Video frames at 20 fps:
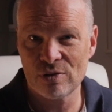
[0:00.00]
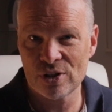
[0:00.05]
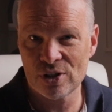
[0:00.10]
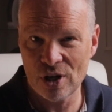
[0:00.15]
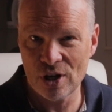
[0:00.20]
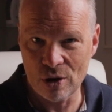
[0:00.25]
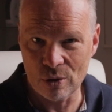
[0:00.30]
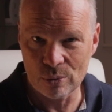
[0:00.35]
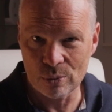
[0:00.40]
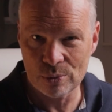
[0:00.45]

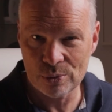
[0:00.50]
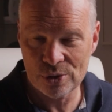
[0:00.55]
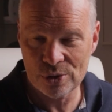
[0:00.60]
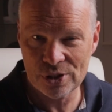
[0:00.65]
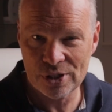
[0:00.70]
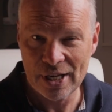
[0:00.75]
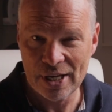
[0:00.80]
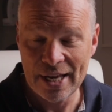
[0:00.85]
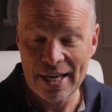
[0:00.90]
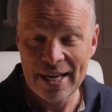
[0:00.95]

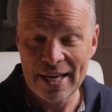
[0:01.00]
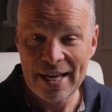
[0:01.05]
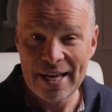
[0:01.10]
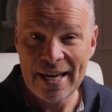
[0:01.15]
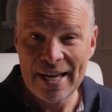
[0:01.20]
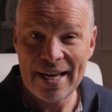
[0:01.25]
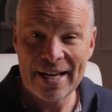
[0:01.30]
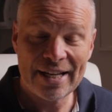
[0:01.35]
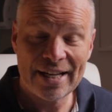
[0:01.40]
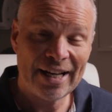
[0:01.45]
results,
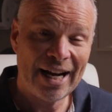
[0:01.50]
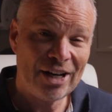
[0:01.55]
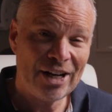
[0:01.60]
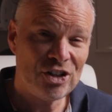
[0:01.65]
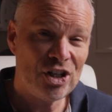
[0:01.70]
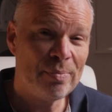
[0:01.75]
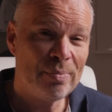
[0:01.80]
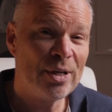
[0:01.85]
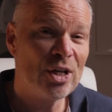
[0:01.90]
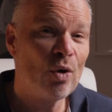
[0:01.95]
it can
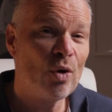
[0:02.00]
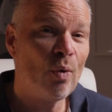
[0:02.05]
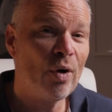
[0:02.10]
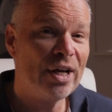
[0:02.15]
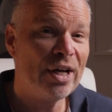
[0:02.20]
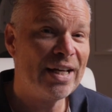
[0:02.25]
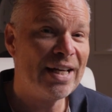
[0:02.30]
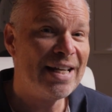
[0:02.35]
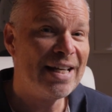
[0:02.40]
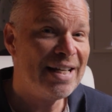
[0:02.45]
actually be
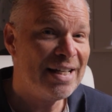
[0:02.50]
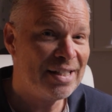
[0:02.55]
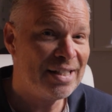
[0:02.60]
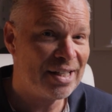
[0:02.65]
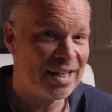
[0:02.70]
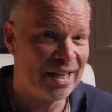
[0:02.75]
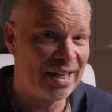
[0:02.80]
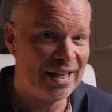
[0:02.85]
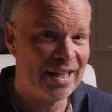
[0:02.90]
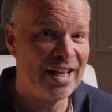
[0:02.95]
quite
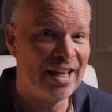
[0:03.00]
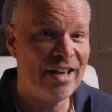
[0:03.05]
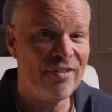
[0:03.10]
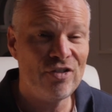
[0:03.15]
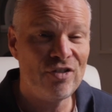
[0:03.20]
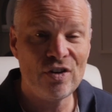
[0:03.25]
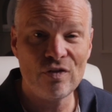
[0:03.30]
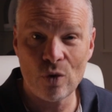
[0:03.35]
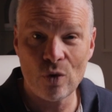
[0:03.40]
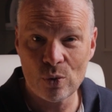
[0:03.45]
easy
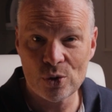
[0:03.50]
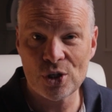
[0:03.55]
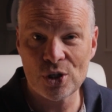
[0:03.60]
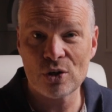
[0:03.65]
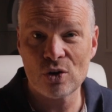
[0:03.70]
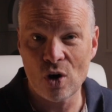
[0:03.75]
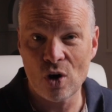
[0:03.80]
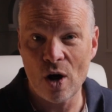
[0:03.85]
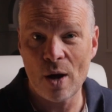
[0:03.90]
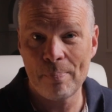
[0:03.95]
if you've
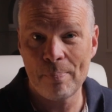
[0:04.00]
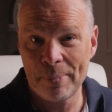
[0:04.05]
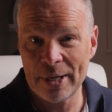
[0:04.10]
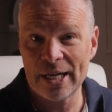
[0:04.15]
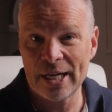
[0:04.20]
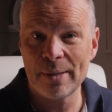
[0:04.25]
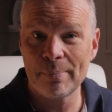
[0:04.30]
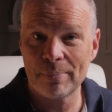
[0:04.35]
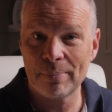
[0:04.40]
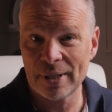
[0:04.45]
also got a
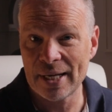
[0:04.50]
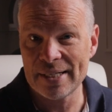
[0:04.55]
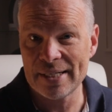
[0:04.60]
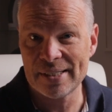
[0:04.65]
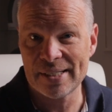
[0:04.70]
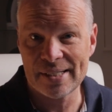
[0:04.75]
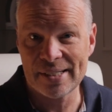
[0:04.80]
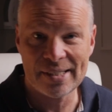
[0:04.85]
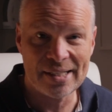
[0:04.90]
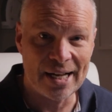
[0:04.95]
Bing
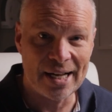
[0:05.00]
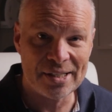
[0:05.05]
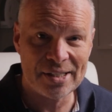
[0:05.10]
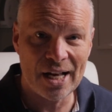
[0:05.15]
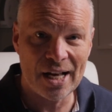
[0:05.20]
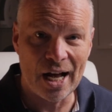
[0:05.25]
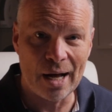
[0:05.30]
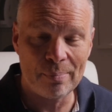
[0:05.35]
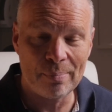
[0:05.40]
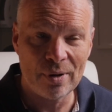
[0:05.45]
Places set
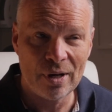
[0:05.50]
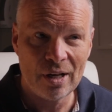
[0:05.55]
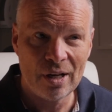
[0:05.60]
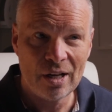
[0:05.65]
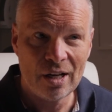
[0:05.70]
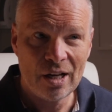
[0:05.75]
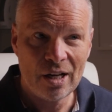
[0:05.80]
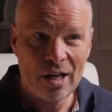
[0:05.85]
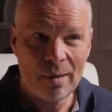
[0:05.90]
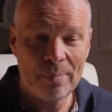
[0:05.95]
up.
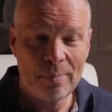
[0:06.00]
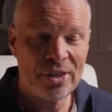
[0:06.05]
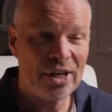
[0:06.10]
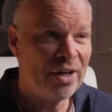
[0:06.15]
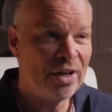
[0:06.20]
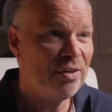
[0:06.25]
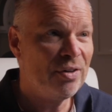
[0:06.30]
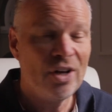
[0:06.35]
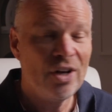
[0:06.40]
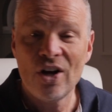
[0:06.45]
But
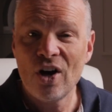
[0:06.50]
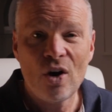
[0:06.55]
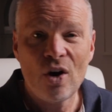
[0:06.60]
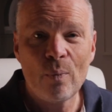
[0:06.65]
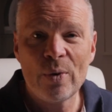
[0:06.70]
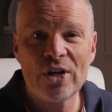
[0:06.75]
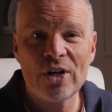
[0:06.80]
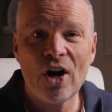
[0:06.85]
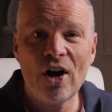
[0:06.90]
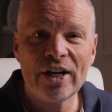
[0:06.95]
then
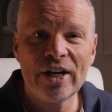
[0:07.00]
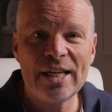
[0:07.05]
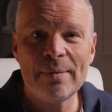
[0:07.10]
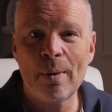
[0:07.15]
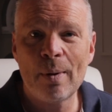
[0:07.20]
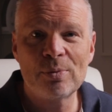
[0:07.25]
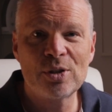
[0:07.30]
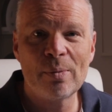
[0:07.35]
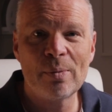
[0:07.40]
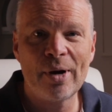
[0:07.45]
we can't keep
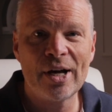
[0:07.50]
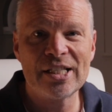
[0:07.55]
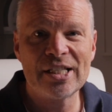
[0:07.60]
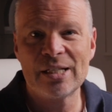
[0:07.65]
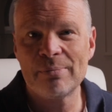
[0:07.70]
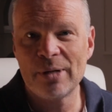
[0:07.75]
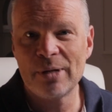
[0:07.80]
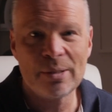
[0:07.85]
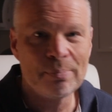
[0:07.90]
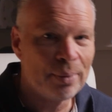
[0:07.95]

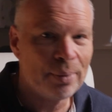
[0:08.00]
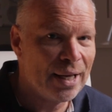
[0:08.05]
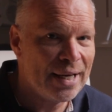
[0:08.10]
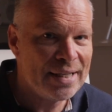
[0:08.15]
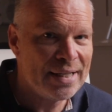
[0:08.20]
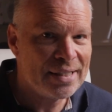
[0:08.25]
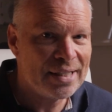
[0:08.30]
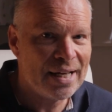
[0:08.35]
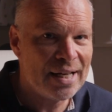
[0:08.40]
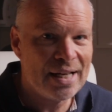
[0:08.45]
optimizing Bing
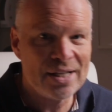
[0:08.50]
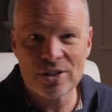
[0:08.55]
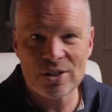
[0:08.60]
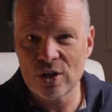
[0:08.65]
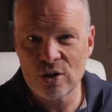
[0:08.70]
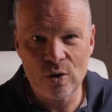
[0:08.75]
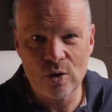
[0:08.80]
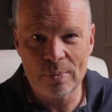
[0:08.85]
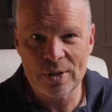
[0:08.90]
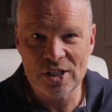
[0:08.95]
Places,
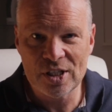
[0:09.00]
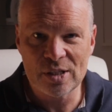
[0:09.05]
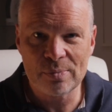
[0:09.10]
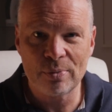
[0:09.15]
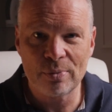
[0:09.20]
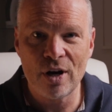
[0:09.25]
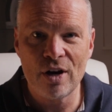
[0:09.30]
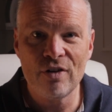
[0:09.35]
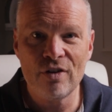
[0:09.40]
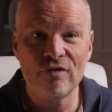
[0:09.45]
Google Business
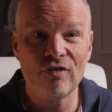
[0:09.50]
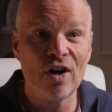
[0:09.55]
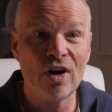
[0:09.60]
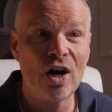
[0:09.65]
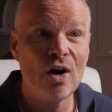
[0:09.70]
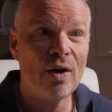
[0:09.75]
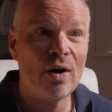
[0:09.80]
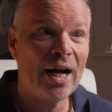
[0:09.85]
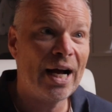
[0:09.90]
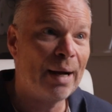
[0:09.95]

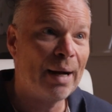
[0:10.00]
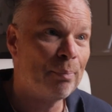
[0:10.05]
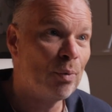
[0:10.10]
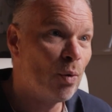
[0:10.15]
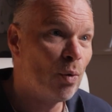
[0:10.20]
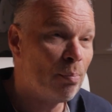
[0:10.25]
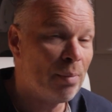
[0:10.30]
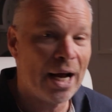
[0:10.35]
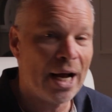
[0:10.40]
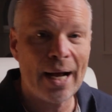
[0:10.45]
Profile,
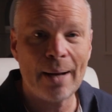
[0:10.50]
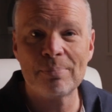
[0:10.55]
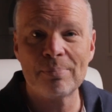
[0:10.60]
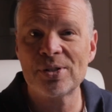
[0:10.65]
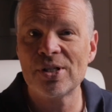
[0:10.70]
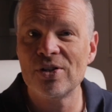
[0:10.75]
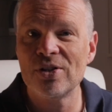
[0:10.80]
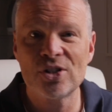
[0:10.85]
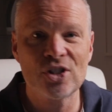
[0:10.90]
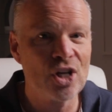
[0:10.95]
Apple
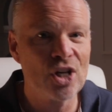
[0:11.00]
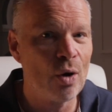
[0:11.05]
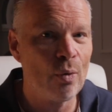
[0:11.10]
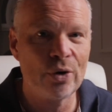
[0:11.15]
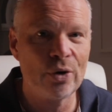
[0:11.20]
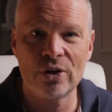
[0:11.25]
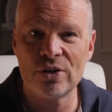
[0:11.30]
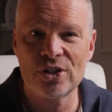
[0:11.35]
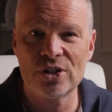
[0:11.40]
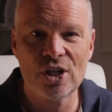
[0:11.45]
Maps, and so
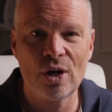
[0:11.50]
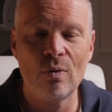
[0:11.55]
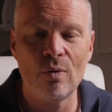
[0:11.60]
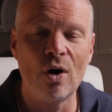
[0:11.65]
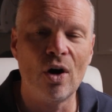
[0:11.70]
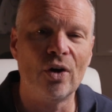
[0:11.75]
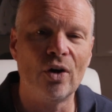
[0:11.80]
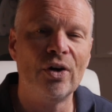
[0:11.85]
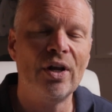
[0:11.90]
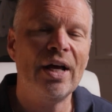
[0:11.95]
on and so
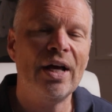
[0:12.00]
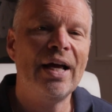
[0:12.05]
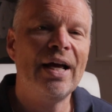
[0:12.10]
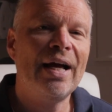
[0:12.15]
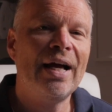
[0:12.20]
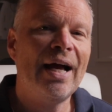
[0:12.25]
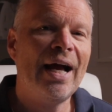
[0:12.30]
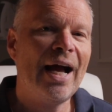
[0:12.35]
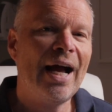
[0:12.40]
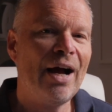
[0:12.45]
on.
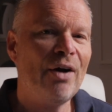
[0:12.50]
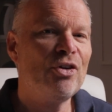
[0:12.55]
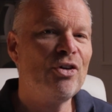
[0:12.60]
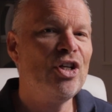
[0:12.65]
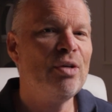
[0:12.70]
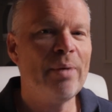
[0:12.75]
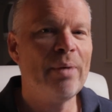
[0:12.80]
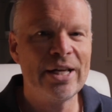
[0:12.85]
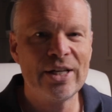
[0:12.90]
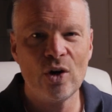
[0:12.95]
How
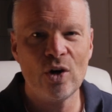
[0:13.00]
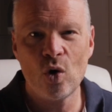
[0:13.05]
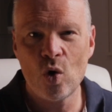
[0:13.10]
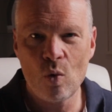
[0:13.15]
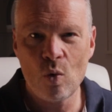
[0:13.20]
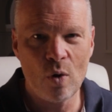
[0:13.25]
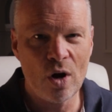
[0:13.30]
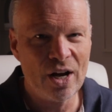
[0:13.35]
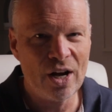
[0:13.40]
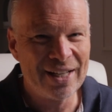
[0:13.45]
can you make it
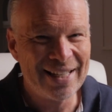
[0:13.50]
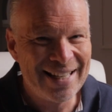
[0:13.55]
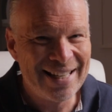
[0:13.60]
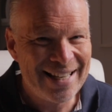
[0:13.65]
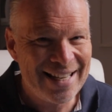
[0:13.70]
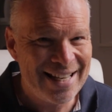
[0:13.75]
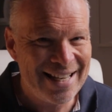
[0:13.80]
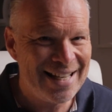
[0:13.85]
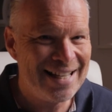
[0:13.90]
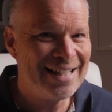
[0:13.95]
all work
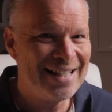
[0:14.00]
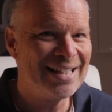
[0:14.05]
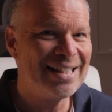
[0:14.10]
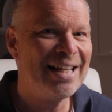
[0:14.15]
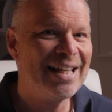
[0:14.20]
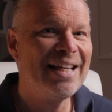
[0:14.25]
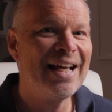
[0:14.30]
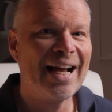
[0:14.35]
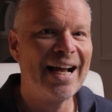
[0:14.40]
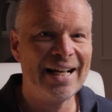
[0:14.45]

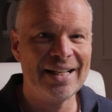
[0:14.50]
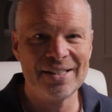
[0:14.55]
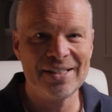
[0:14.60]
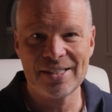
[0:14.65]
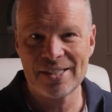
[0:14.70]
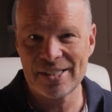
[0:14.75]
easy and